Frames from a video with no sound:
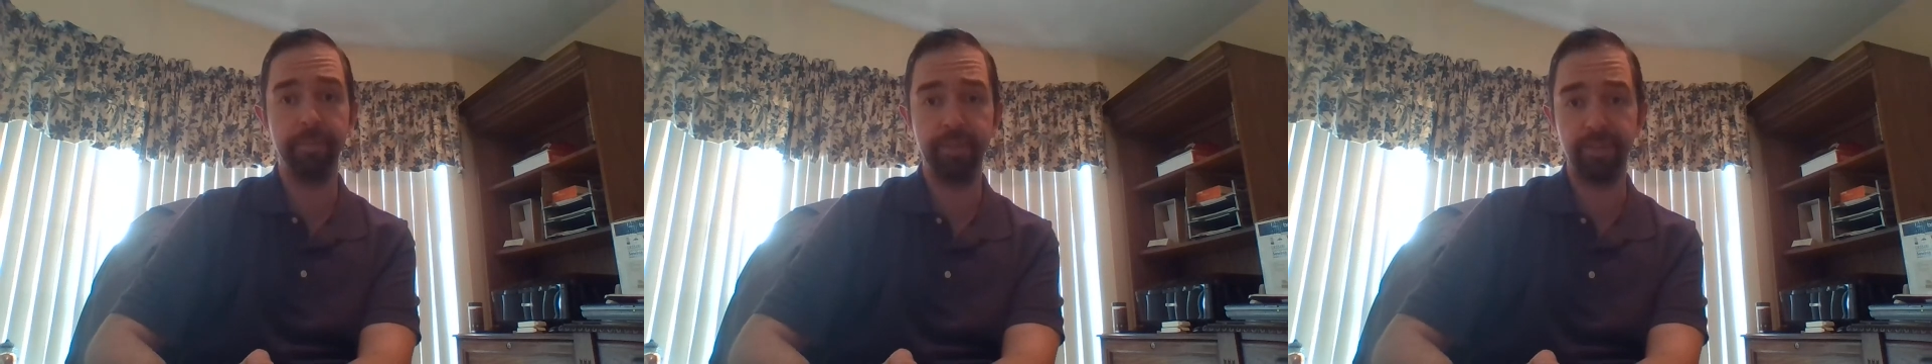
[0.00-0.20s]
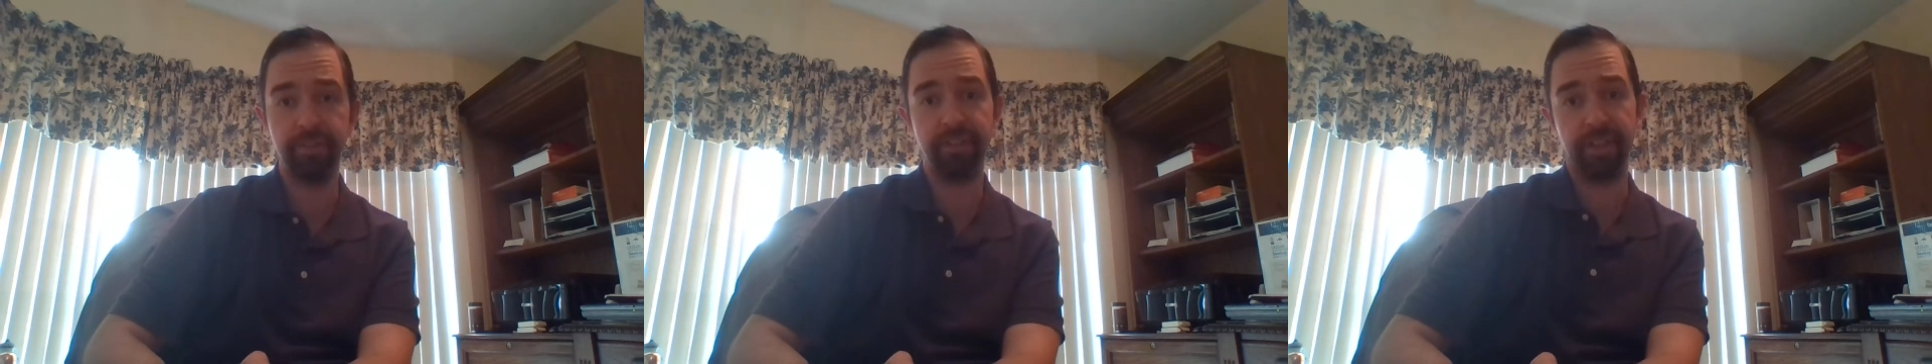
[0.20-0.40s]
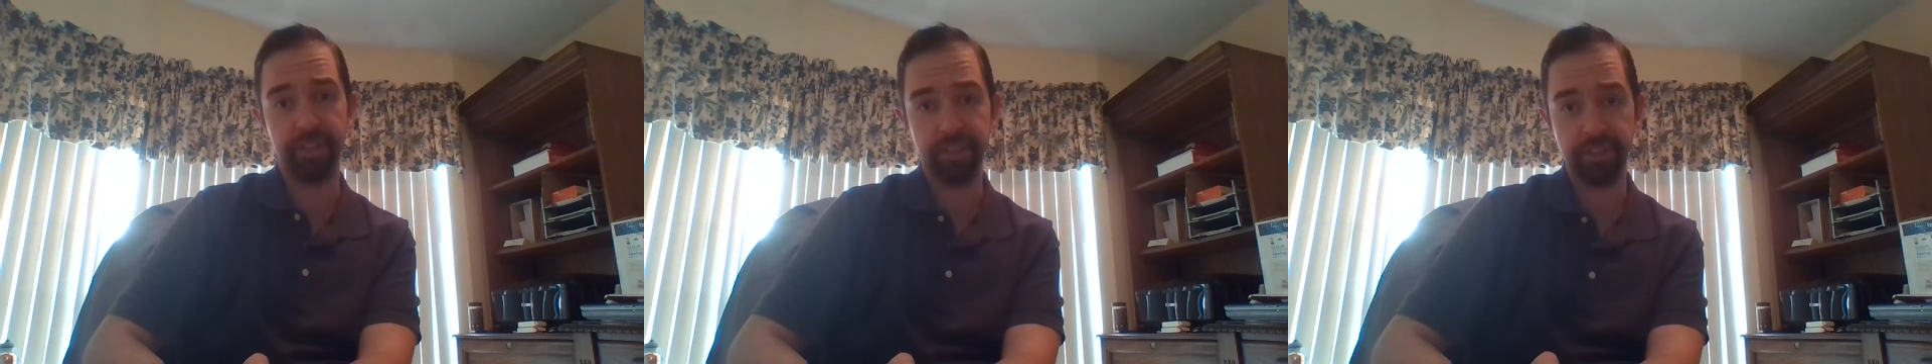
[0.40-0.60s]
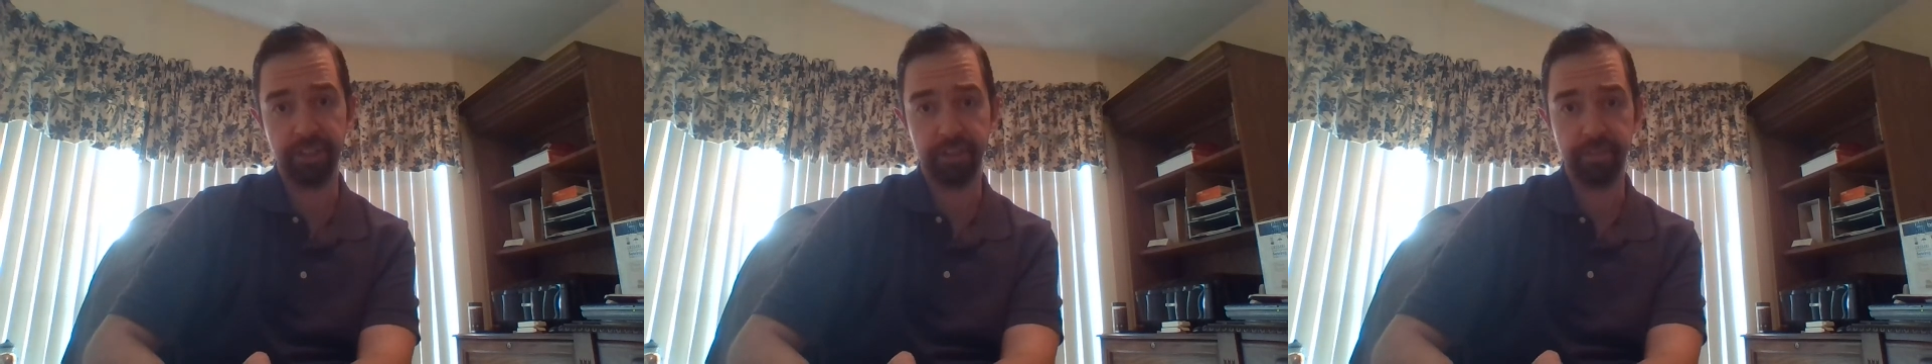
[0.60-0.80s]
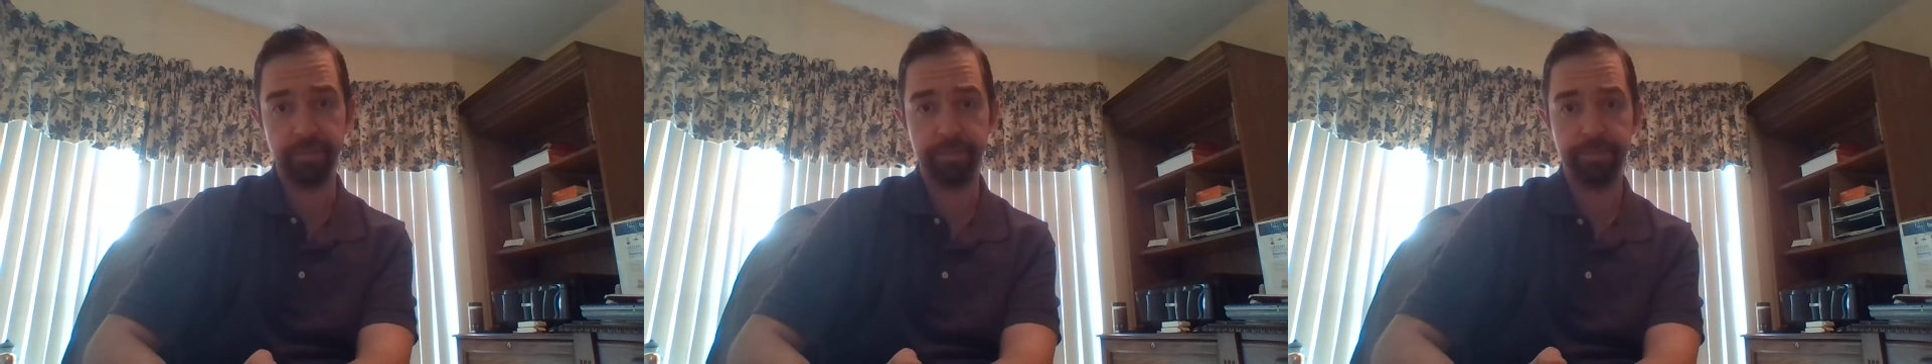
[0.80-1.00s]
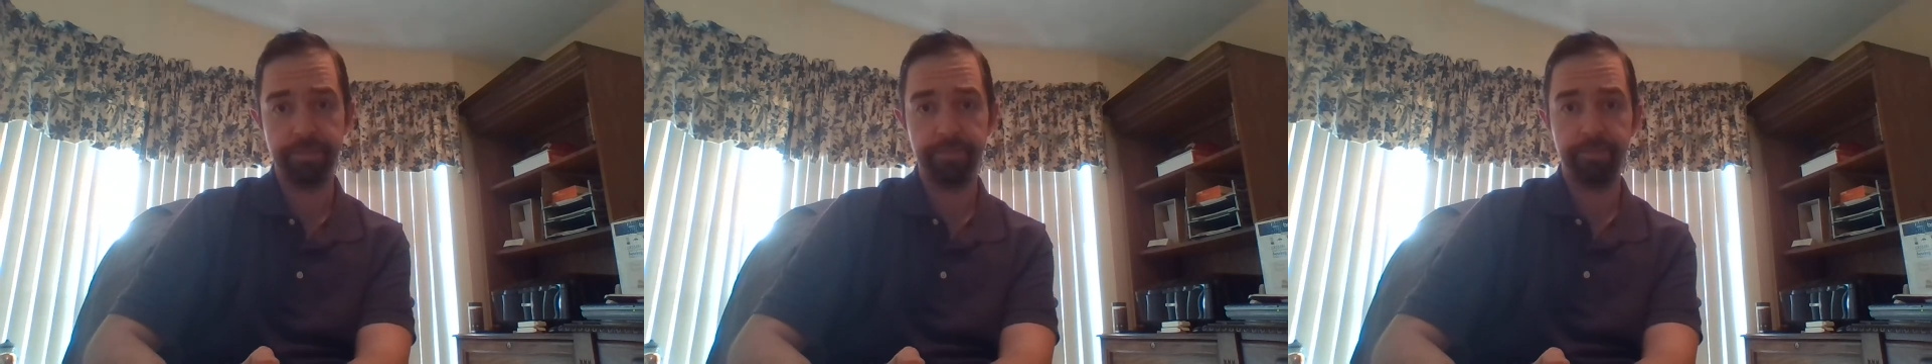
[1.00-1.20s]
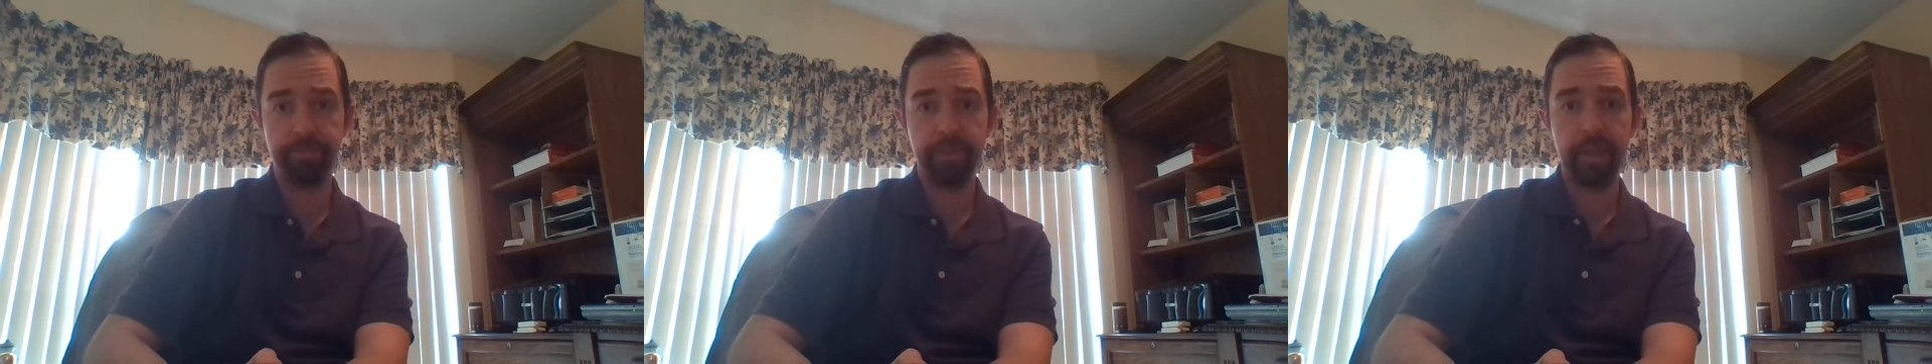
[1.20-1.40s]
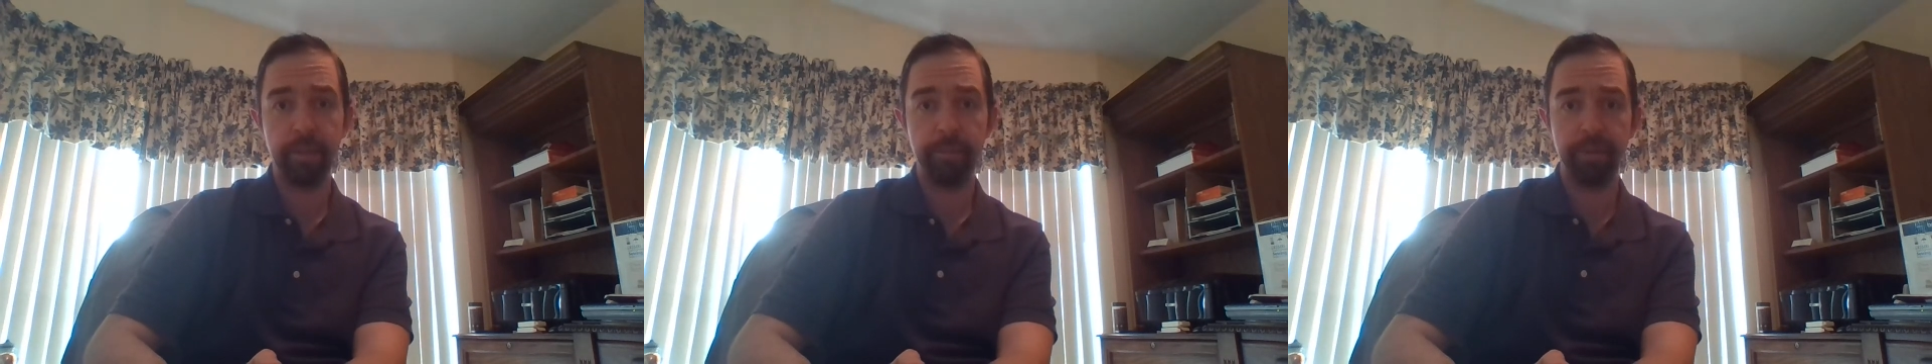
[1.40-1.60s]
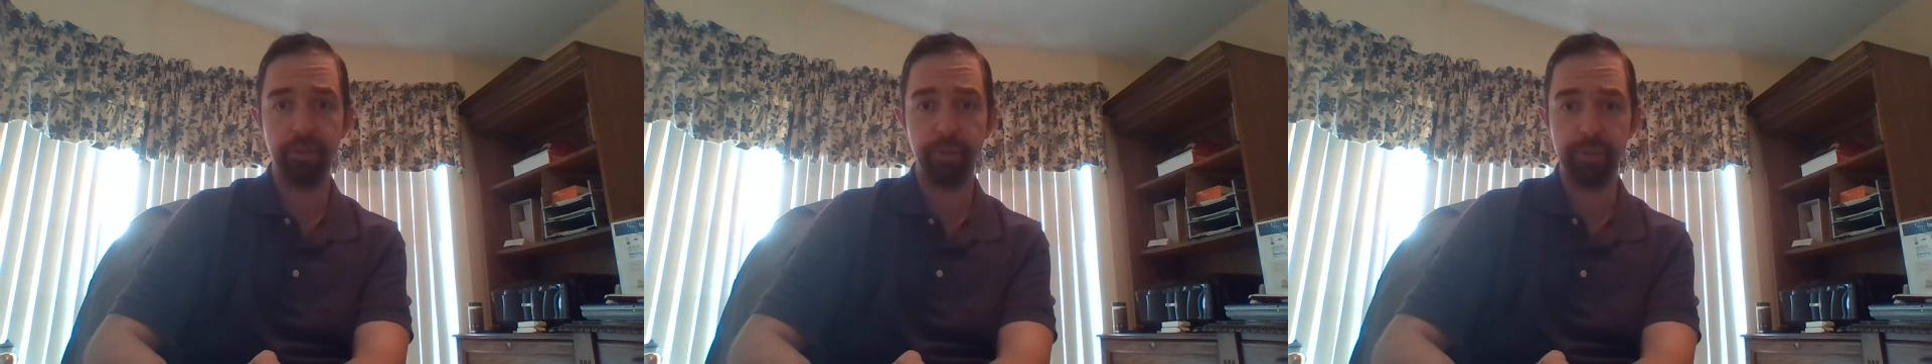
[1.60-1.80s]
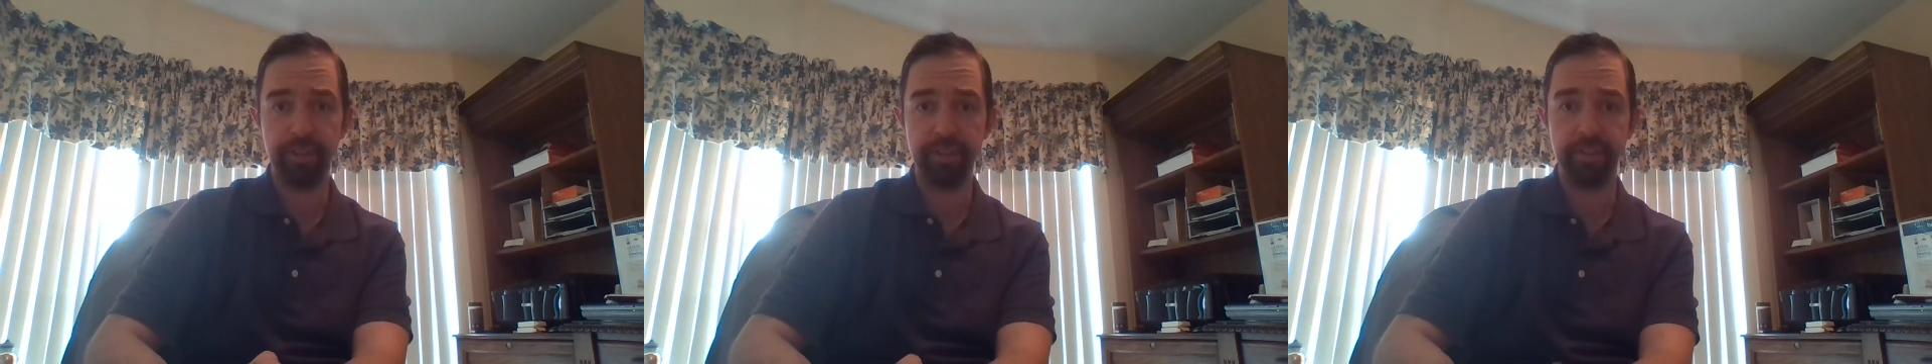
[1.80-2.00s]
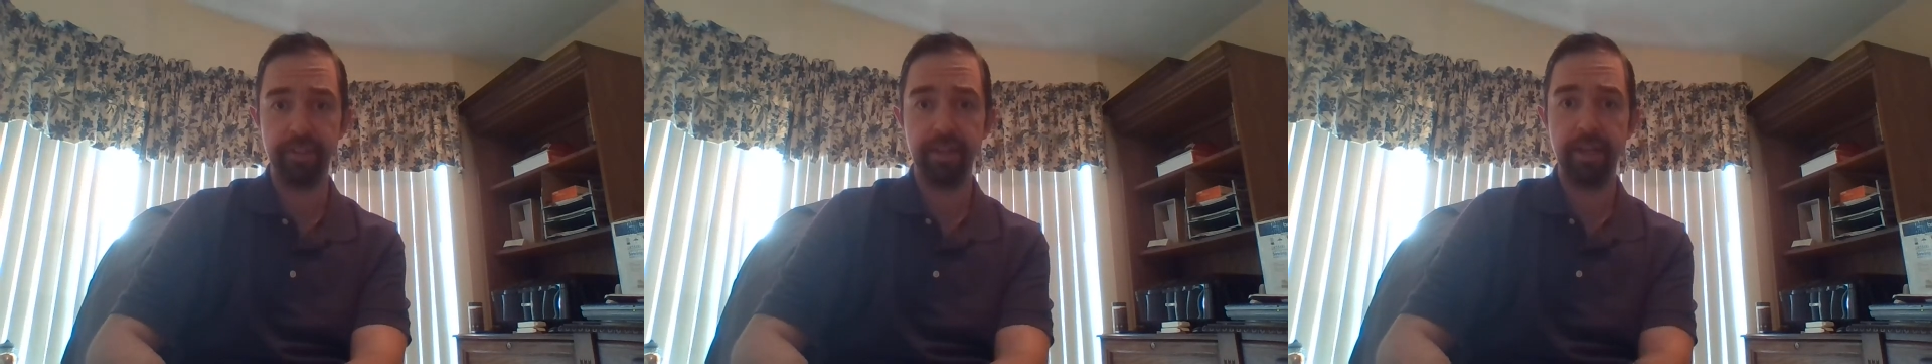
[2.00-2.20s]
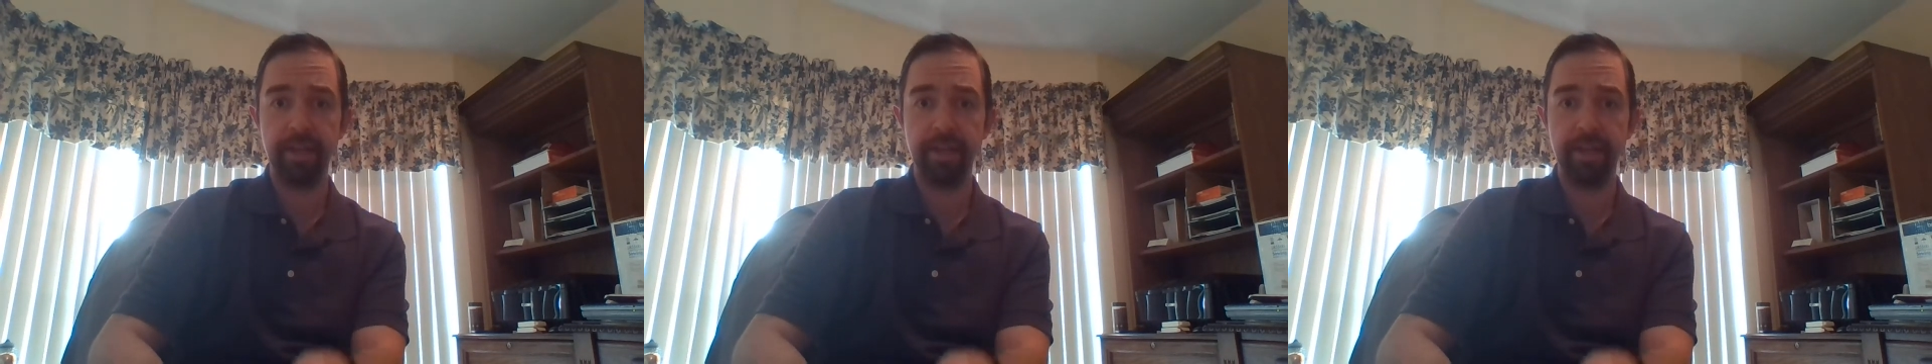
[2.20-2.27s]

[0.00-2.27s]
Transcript: distinction between